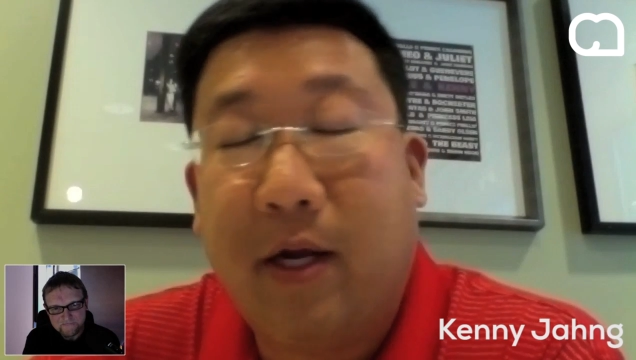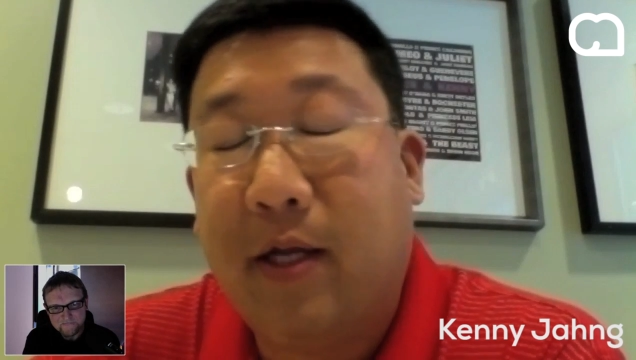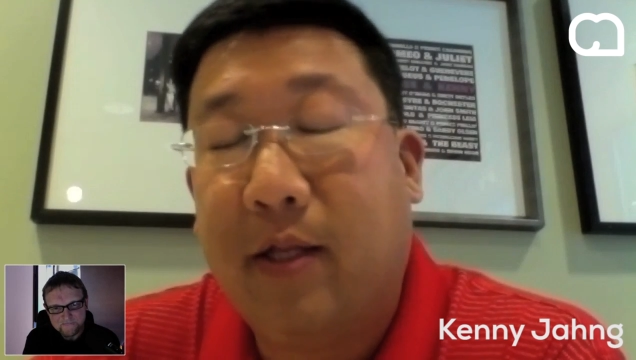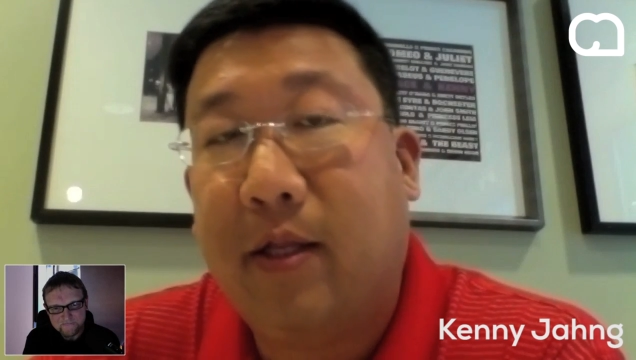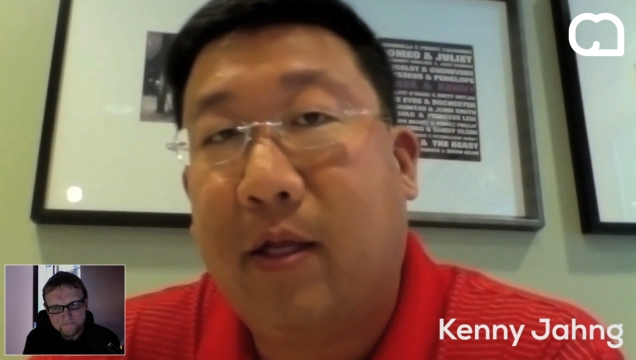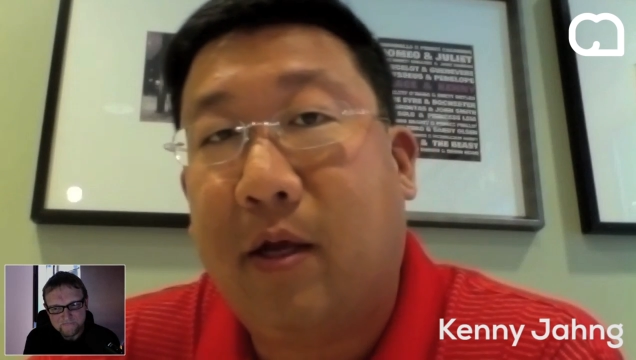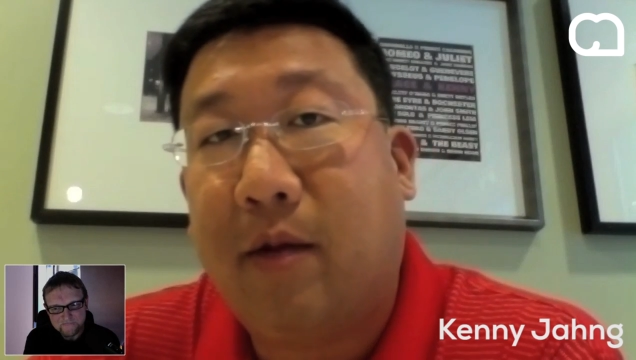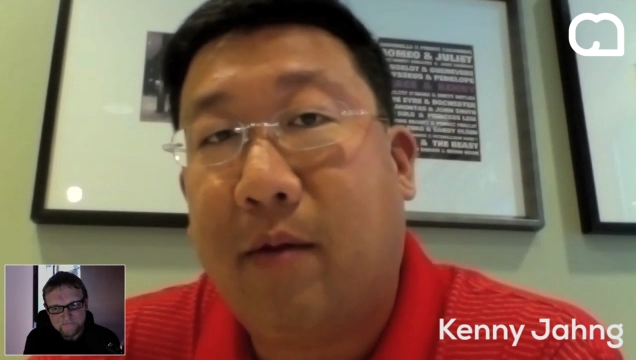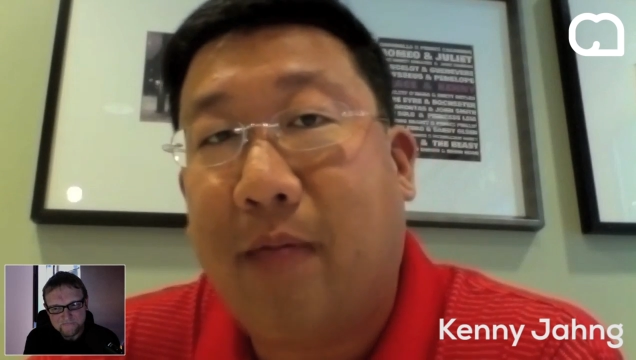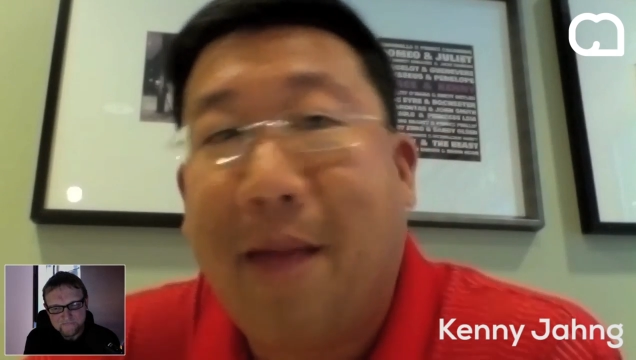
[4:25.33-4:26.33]
Speaker 1: And
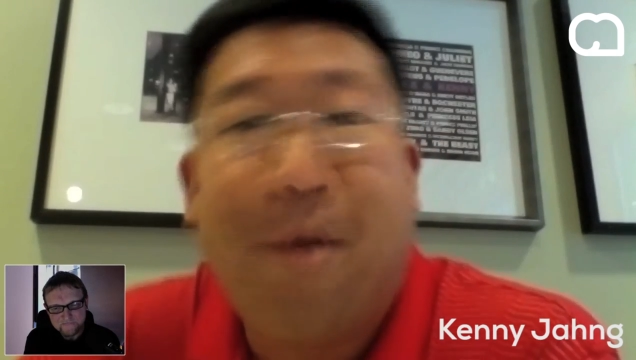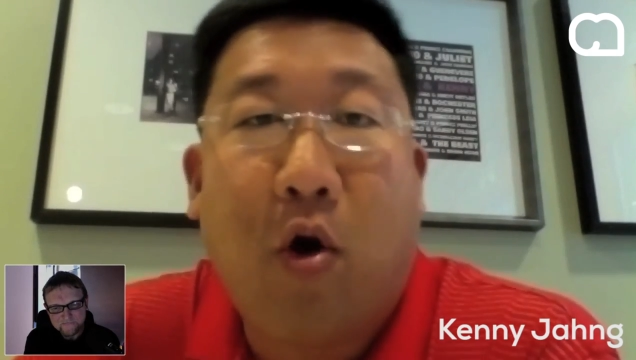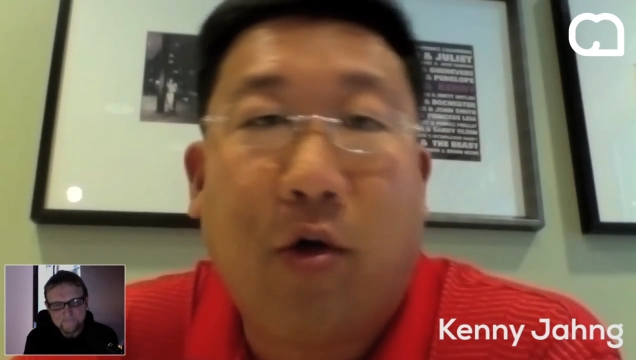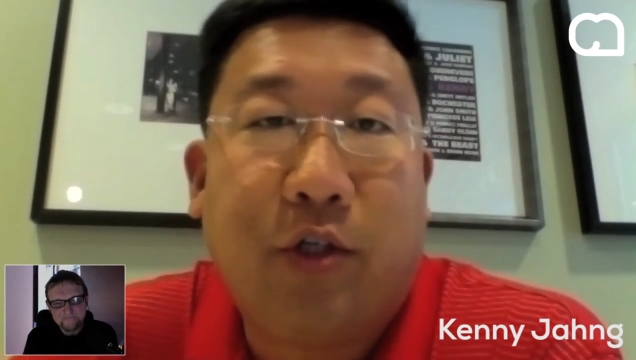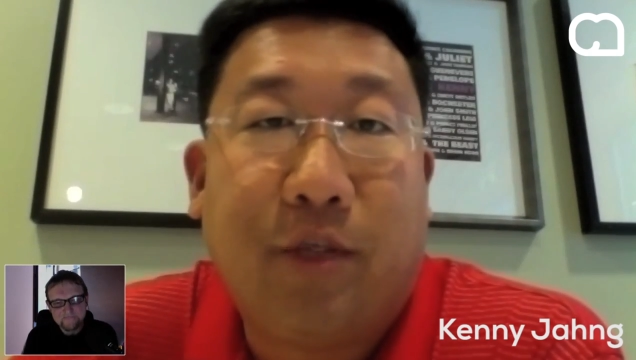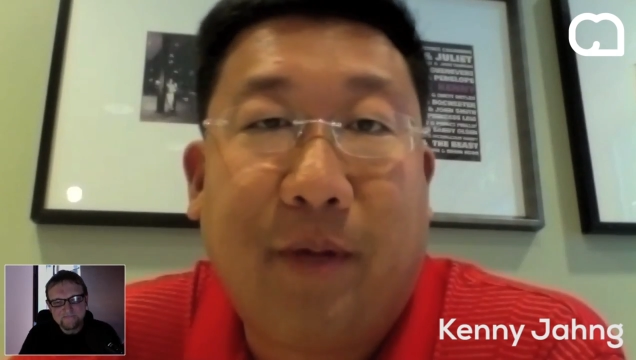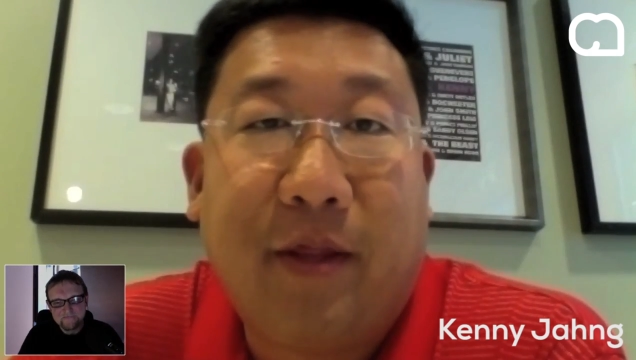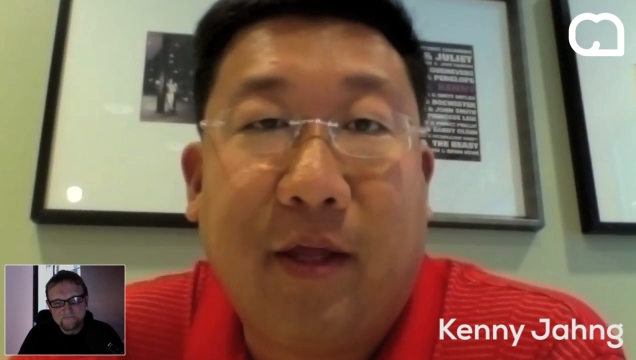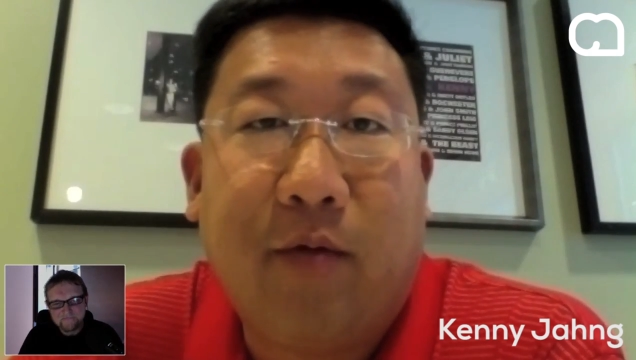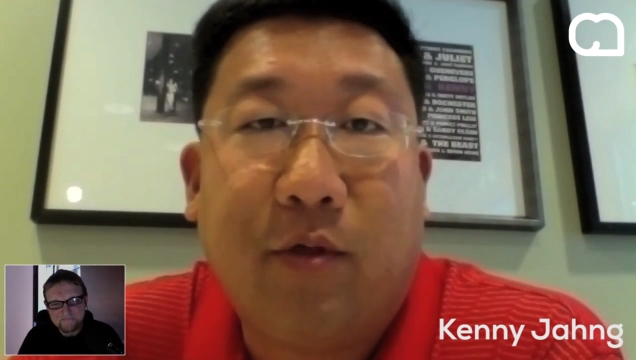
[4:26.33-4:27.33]
that partnership, I
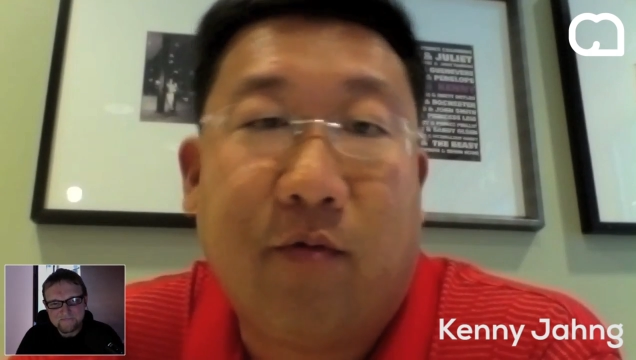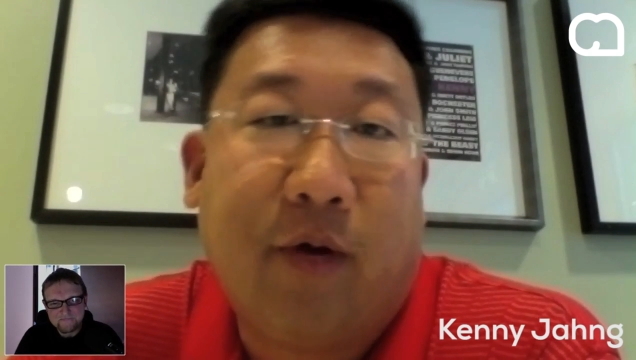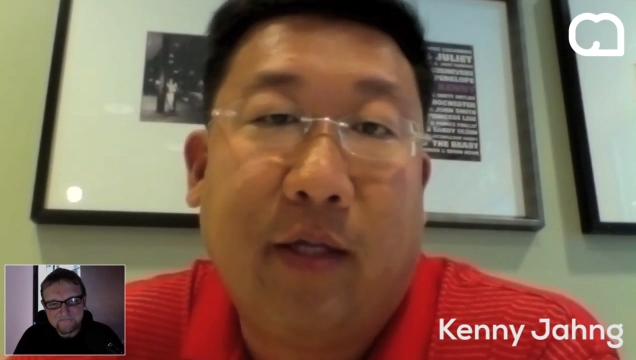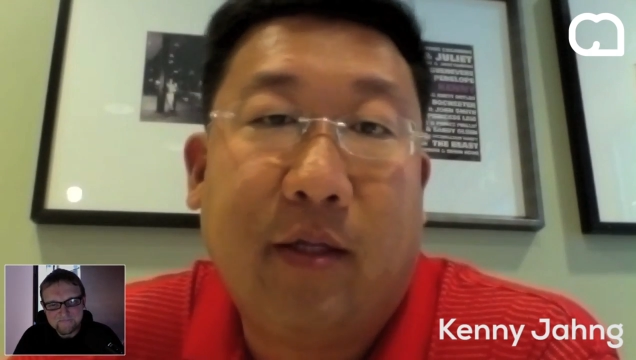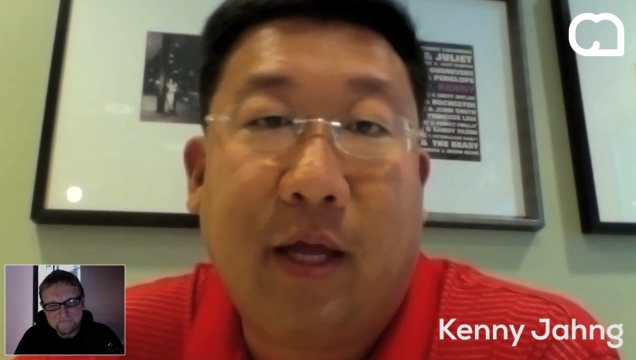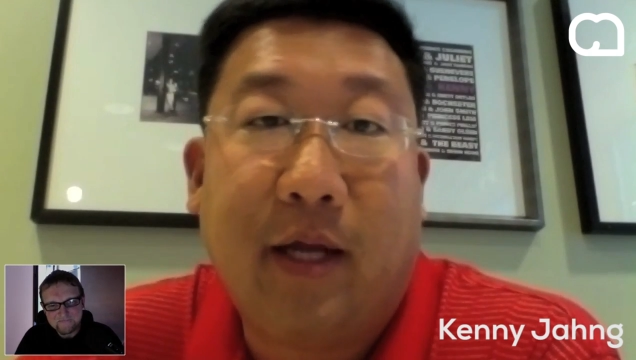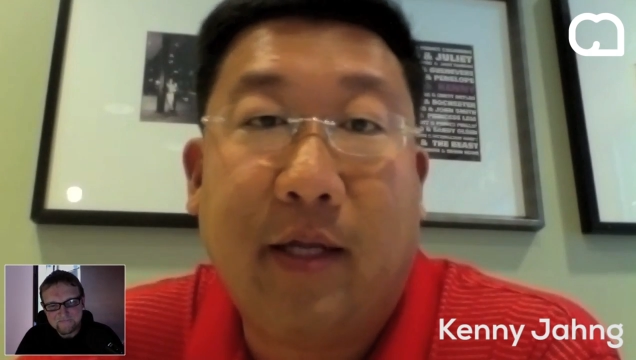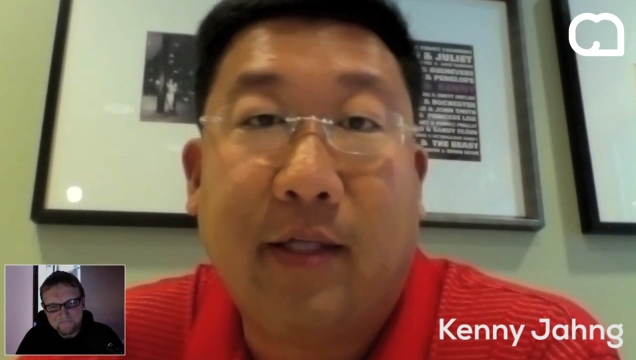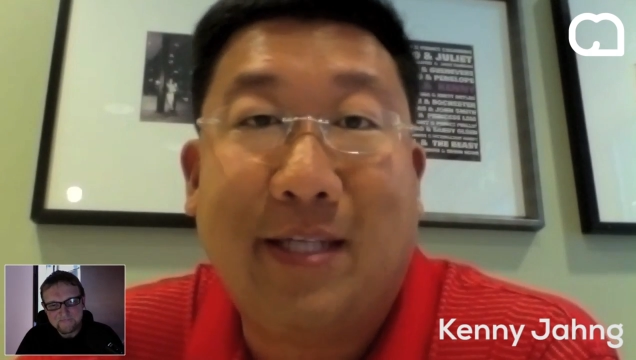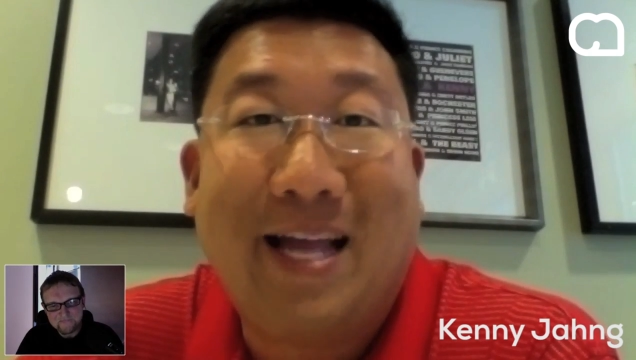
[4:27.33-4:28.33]
think, was great, that
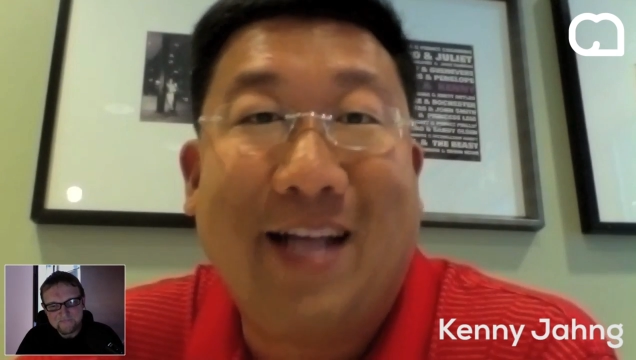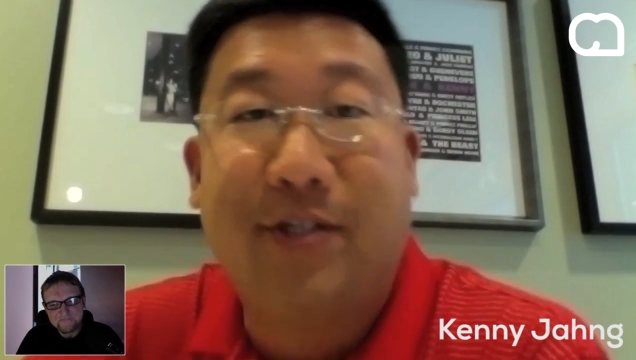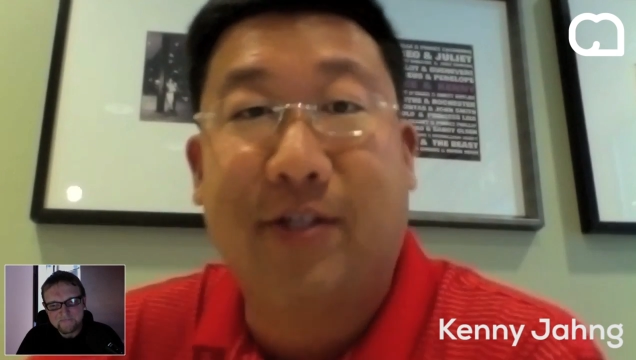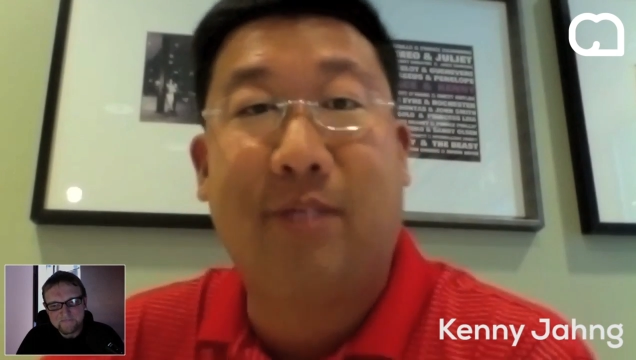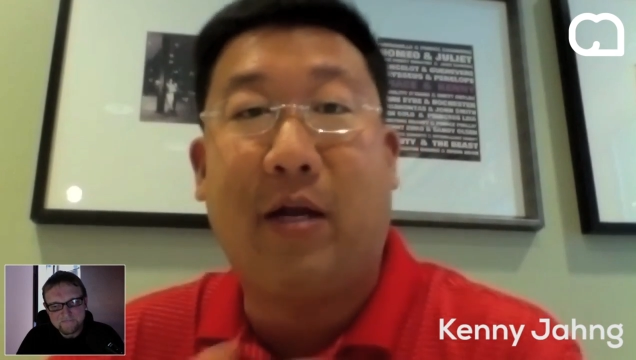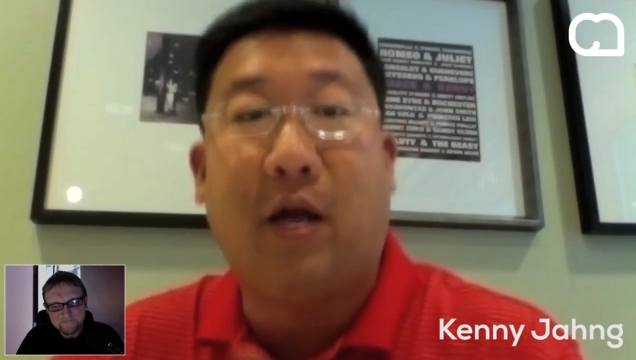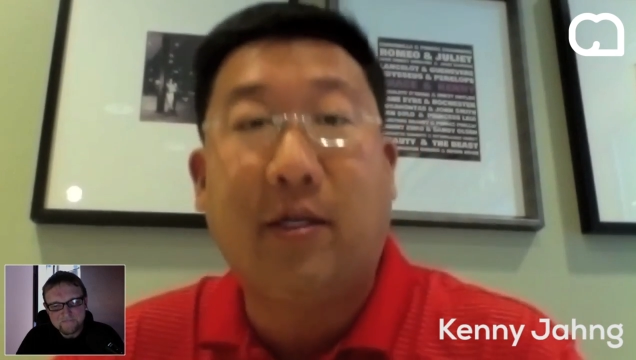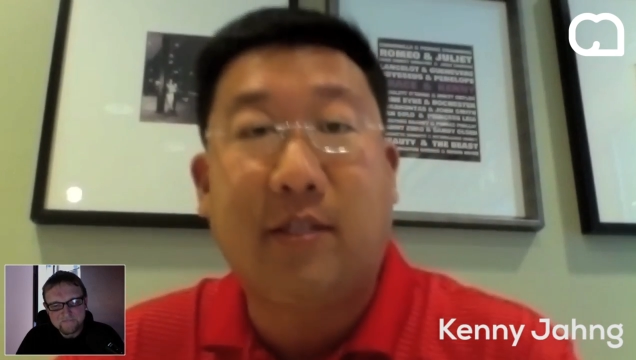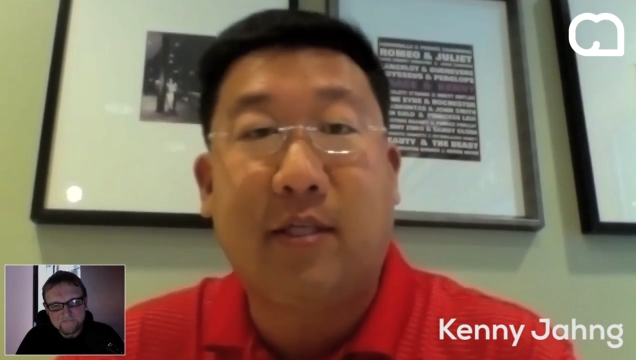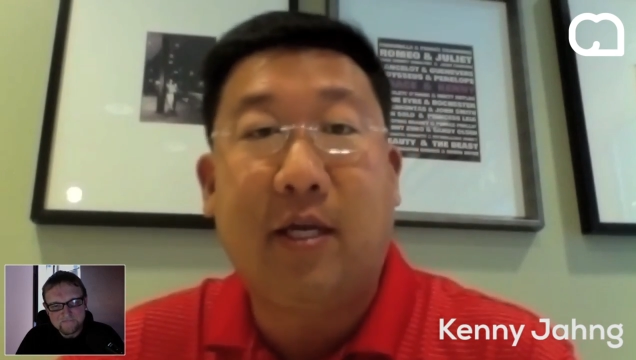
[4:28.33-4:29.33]
it's not just about
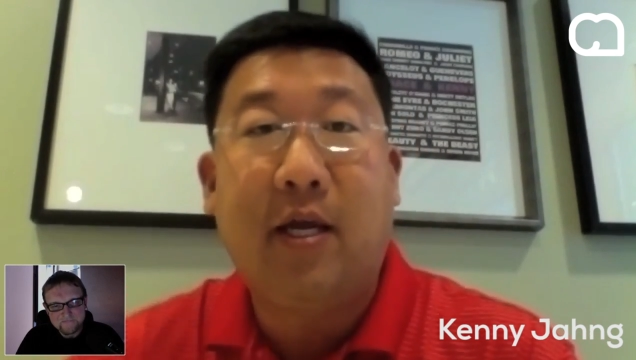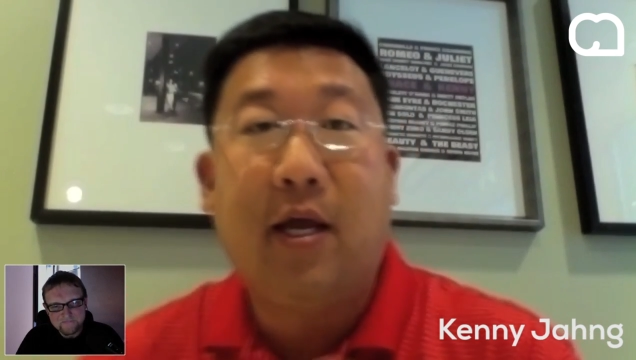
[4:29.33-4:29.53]
us.